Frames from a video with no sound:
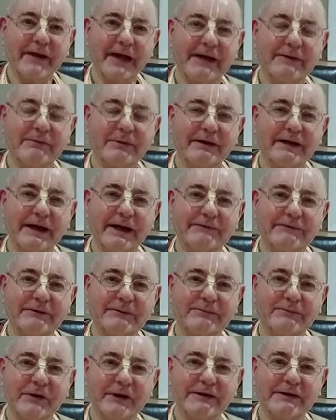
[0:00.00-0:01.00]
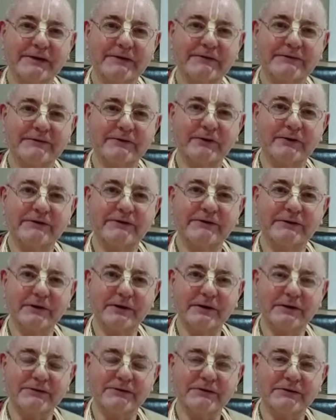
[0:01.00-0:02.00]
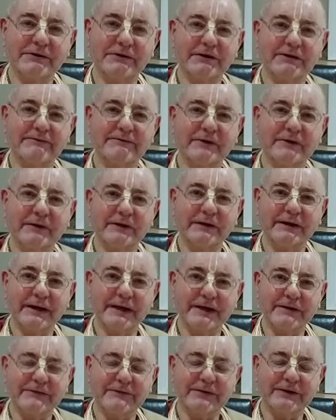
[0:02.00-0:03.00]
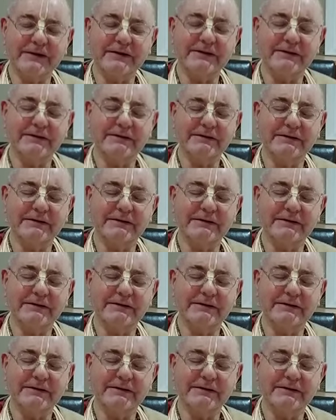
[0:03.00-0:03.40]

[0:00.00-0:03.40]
that we have to practice very diligently, very carefully,